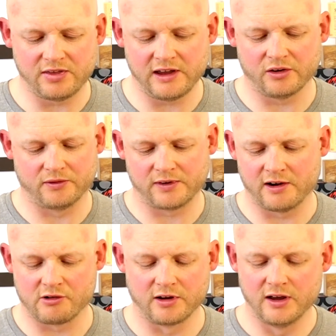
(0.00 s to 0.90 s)
thing on a
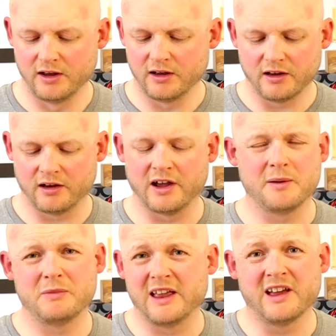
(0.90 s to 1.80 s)
fly rod.
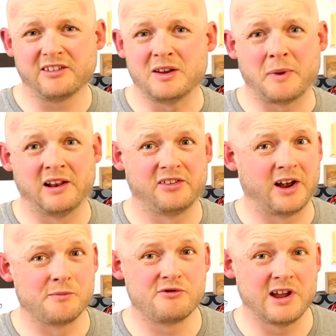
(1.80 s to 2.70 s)
It actually balanced
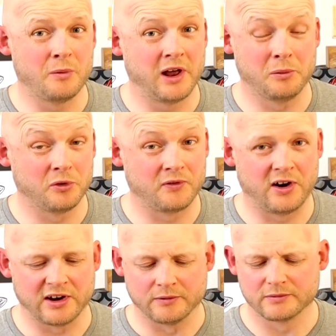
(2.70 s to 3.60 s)
out pretty well, it was
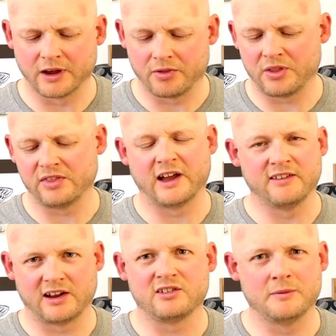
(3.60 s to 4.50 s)
fine. I think that
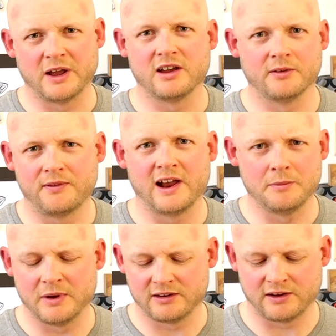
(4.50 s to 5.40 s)
is actually making a fairly
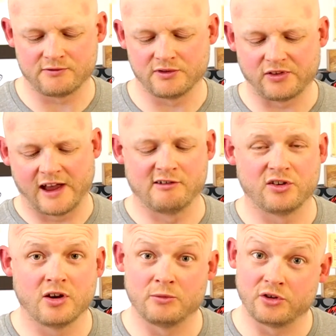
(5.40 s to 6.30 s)
big difference there in
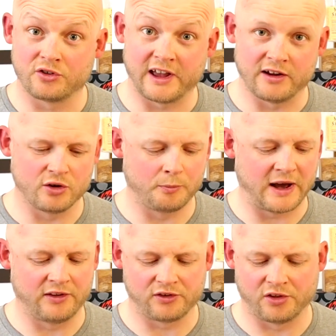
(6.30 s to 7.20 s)
terms of just getting good
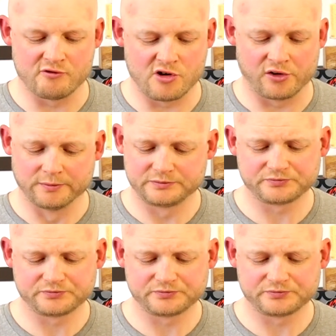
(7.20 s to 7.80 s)
balance on the rod.